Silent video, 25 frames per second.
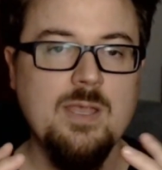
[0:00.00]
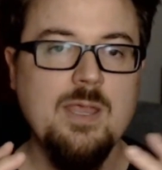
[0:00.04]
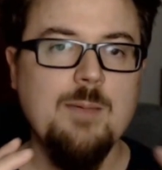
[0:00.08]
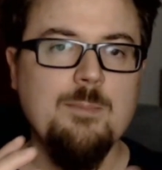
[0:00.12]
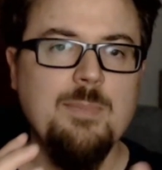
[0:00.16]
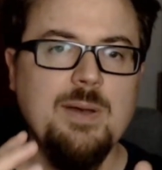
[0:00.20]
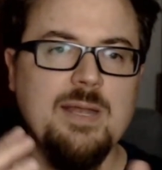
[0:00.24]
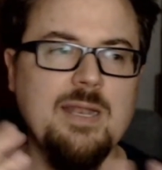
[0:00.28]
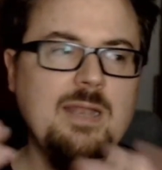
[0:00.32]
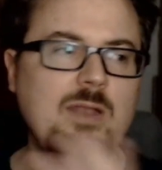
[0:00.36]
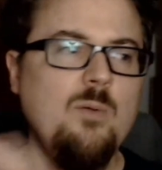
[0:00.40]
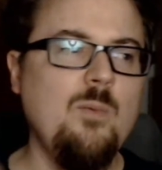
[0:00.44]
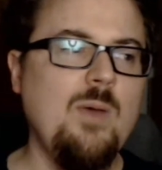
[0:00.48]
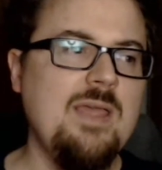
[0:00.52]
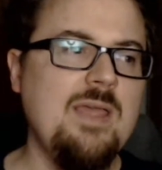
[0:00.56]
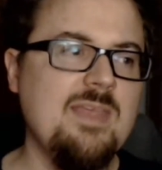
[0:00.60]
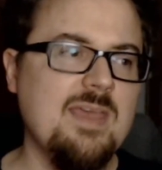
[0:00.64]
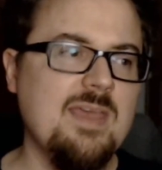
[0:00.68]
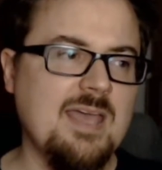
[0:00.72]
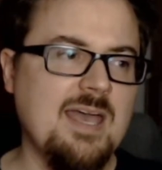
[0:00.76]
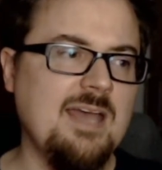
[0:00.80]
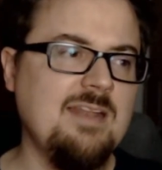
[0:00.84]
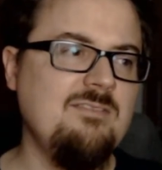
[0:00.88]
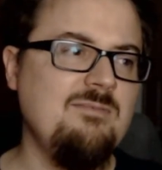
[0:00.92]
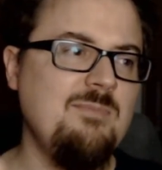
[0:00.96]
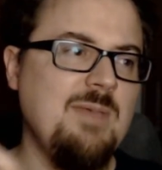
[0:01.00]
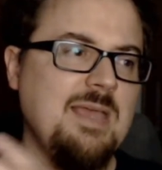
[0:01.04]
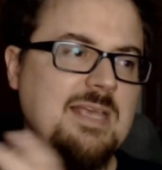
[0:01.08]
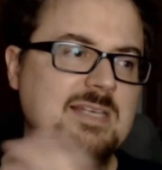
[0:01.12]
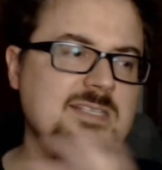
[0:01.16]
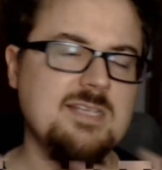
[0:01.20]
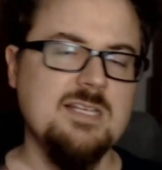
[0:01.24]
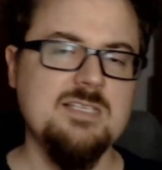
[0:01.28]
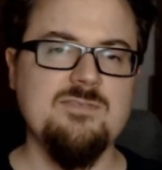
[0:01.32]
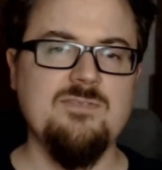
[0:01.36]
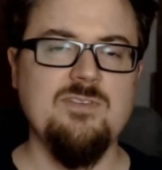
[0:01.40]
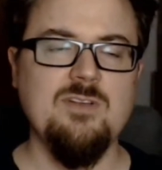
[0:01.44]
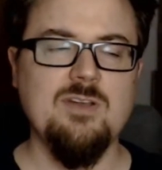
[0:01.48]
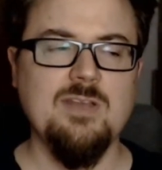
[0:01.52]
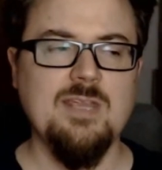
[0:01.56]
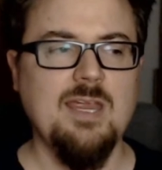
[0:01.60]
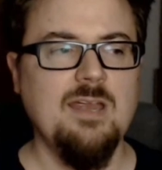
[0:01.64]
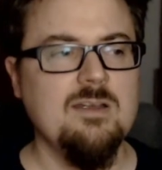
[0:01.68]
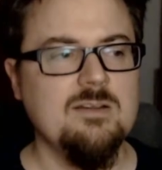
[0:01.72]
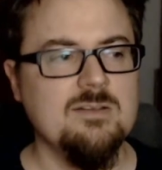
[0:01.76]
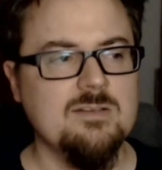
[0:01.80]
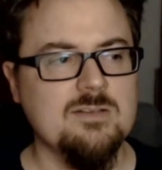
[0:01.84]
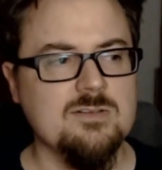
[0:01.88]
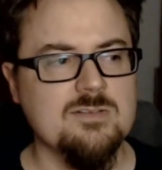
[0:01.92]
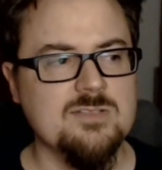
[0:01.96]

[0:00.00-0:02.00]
but in a way that kind of makes sense for your character.